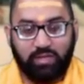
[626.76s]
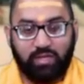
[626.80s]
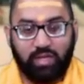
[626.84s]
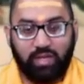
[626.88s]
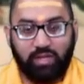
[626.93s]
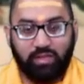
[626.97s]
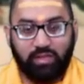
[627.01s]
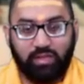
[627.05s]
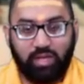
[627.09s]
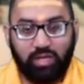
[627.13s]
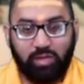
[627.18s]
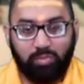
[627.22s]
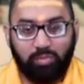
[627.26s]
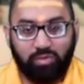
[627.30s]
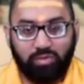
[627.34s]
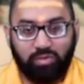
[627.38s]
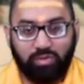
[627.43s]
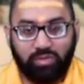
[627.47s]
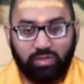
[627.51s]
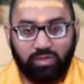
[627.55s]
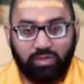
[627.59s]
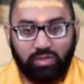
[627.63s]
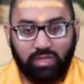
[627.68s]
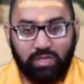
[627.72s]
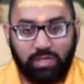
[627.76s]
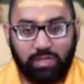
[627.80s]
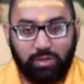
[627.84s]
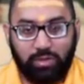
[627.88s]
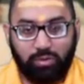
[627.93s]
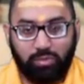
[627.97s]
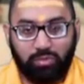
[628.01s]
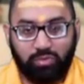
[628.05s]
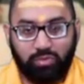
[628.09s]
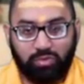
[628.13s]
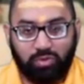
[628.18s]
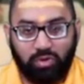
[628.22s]
they labeled the
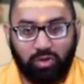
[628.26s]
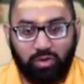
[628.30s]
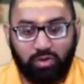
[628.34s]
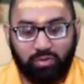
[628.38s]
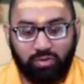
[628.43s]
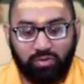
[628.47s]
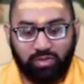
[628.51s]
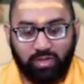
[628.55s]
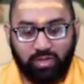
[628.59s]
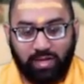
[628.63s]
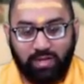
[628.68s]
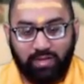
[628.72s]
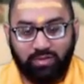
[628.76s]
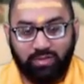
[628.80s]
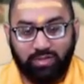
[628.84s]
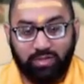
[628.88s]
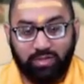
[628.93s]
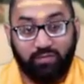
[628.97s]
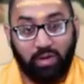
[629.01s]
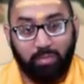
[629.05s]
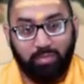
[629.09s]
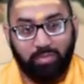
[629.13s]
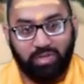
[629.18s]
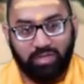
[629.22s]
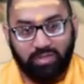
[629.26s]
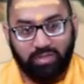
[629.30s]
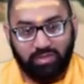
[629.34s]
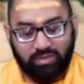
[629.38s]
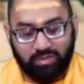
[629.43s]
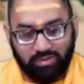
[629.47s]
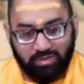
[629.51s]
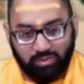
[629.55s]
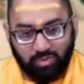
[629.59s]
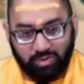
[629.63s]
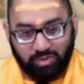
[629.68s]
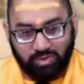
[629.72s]
Hindu scholars as
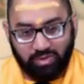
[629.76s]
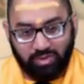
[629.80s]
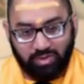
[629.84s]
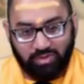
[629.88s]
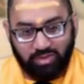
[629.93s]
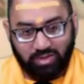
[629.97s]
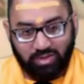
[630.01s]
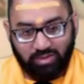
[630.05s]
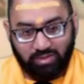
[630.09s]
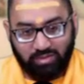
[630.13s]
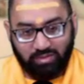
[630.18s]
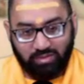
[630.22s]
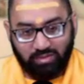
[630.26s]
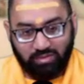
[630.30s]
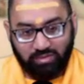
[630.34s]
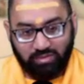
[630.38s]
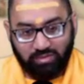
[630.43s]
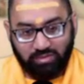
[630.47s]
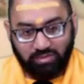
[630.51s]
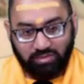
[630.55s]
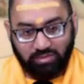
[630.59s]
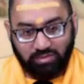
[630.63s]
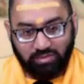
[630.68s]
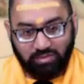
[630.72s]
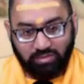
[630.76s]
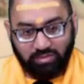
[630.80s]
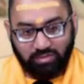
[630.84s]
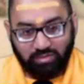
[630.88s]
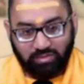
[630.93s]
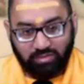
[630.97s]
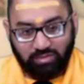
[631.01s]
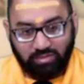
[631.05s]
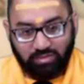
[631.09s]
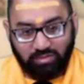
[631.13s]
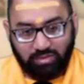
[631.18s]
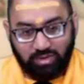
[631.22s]
effeminate, is what they said.
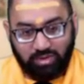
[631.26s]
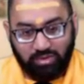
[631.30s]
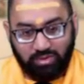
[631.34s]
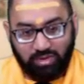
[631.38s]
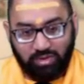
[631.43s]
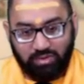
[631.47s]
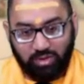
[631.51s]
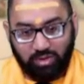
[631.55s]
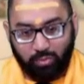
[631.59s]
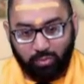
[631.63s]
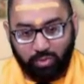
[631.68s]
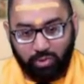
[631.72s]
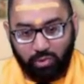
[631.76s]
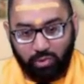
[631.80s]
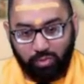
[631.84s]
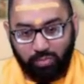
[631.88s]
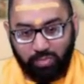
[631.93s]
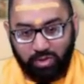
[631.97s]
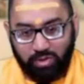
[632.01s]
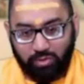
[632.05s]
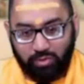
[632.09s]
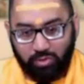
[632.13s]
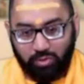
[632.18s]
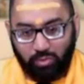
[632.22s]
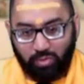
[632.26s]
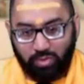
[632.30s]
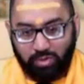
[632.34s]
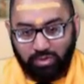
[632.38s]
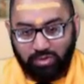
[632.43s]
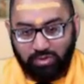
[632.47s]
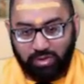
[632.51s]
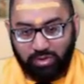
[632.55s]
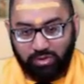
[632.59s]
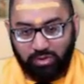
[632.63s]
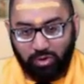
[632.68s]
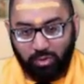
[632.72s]
Because they said real men are the
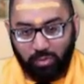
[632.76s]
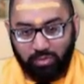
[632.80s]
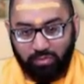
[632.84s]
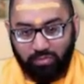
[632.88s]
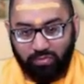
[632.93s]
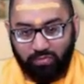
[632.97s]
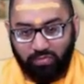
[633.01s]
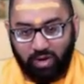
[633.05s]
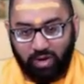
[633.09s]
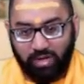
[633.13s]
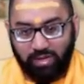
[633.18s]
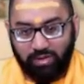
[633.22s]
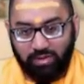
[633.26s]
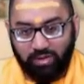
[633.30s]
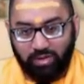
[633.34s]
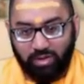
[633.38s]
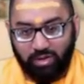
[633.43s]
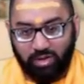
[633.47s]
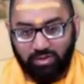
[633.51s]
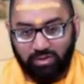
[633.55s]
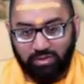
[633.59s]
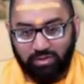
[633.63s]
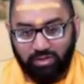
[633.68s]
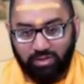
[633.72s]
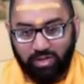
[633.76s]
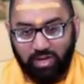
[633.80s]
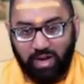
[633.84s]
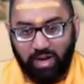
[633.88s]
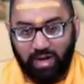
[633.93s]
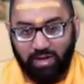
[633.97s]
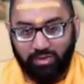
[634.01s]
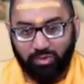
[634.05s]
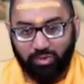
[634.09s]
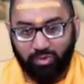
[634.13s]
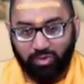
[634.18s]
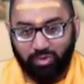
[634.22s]
ones that go and fight and hunt and
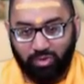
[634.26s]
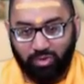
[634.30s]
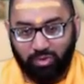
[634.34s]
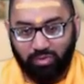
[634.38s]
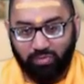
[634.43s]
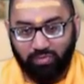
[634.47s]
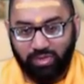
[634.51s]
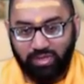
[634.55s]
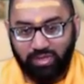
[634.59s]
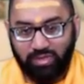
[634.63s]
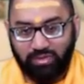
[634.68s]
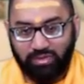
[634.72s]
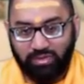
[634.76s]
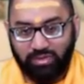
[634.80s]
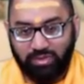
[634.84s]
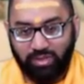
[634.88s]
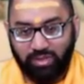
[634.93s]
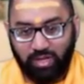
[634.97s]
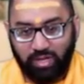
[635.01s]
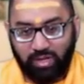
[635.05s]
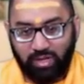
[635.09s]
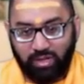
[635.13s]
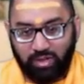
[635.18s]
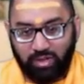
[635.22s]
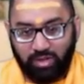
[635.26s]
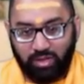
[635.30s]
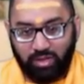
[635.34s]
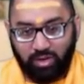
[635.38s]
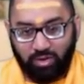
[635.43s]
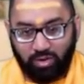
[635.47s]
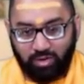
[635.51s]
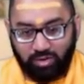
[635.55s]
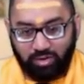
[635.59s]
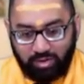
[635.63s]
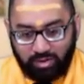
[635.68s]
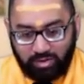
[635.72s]
gather and all of this.
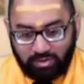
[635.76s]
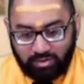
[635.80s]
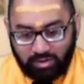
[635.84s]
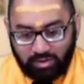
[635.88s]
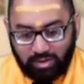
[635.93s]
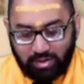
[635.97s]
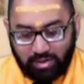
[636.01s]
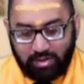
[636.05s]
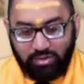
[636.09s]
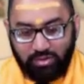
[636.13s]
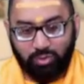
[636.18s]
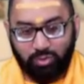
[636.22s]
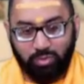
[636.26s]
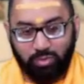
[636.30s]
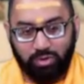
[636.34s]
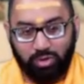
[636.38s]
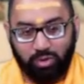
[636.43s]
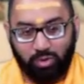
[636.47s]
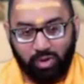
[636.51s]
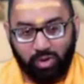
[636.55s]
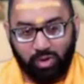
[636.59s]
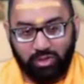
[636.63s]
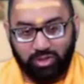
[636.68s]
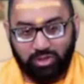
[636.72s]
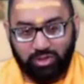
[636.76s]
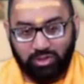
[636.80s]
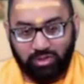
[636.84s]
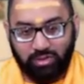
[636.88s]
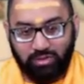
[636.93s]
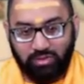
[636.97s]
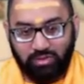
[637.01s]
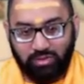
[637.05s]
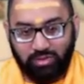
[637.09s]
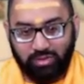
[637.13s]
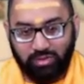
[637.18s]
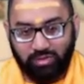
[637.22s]
Here are these guys doing
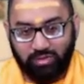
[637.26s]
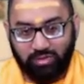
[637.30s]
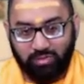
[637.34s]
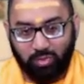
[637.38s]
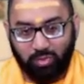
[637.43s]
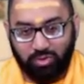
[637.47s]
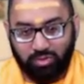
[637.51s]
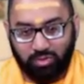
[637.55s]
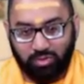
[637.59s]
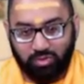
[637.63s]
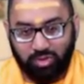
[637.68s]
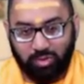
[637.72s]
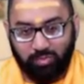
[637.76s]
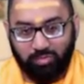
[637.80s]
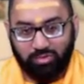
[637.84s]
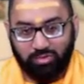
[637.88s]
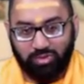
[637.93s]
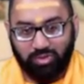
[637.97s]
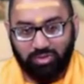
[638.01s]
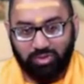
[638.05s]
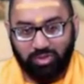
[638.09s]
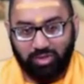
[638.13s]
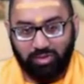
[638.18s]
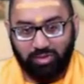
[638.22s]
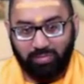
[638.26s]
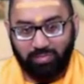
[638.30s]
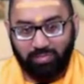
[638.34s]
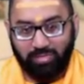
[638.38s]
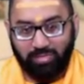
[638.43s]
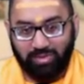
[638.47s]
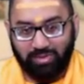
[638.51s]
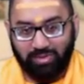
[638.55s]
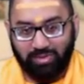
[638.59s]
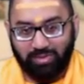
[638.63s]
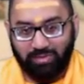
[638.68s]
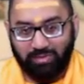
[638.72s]
equations and with their Sanskritam
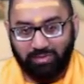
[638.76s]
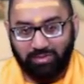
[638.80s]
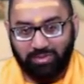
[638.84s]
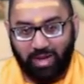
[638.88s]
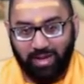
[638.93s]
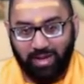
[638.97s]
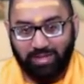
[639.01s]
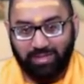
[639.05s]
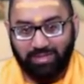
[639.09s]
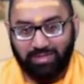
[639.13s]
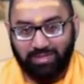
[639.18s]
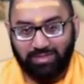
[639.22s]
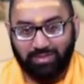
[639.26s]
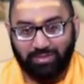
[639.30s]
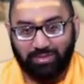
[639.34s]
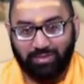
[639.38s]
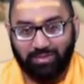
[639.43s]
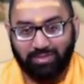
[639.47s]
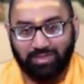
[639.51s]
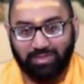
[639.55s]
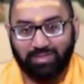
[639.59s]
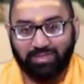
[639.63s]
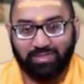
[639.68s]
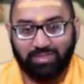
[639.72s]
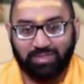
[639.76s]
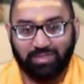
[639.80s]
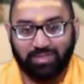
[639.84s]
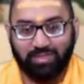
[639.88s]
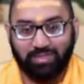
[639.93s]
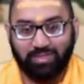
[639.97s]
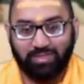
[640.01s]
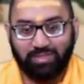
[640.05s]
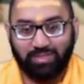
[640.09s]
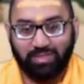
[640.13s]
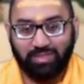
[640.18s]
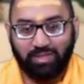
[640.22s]
and science and all these
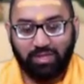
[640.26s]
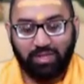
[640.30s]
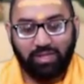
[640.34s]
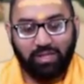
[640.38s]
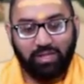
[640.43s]
things.